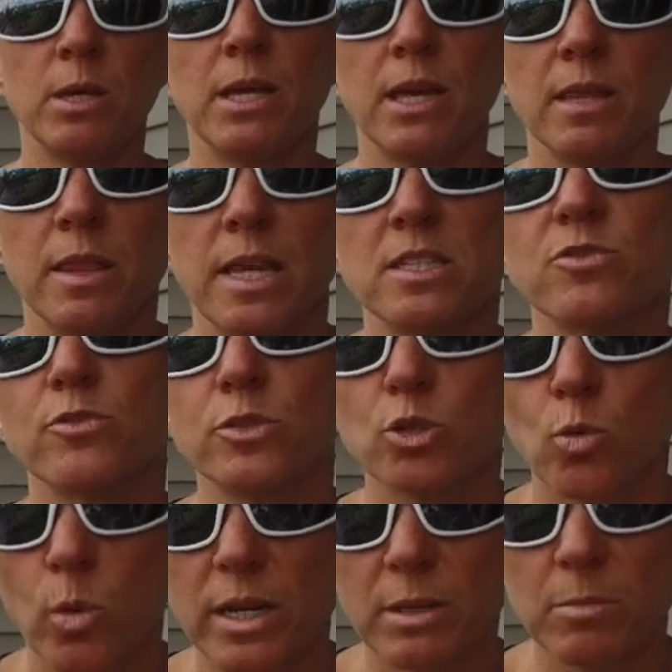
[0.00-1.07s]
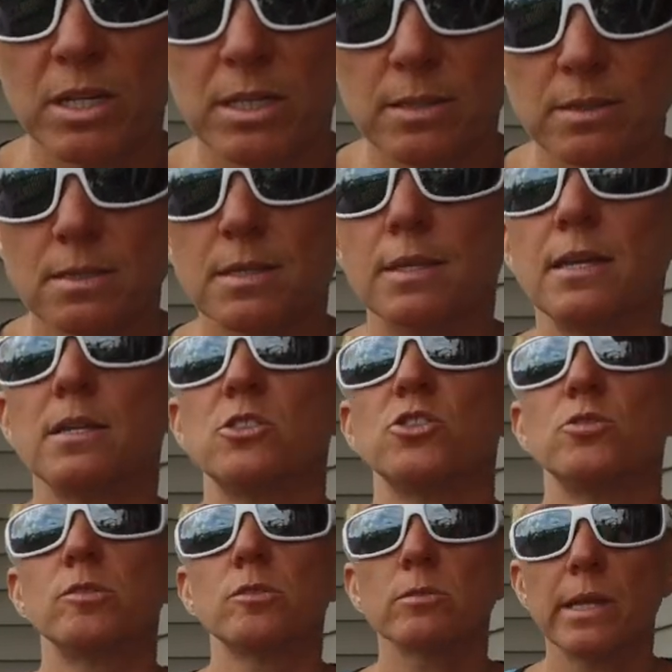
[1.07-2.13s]
Again, that's for 20 minutes to
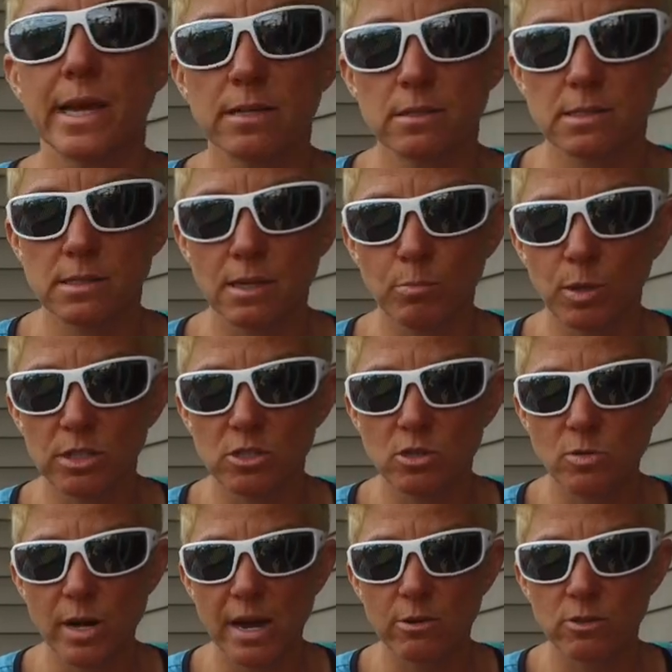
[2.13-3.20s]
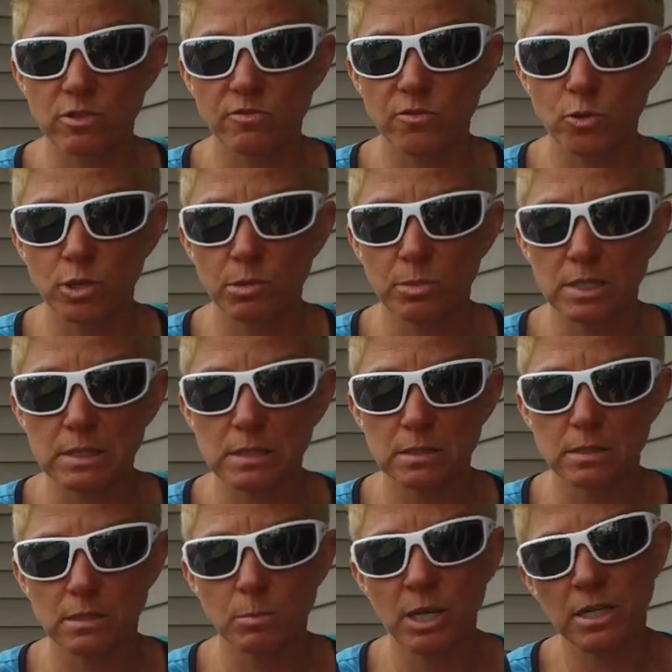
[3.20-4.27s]
get you your last sip at 2 hours and 40 minutes
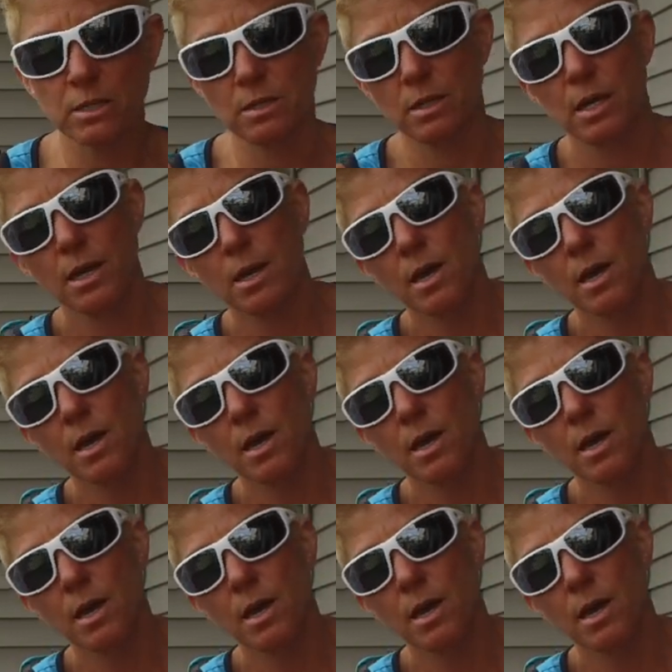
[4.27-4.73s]
into the bike.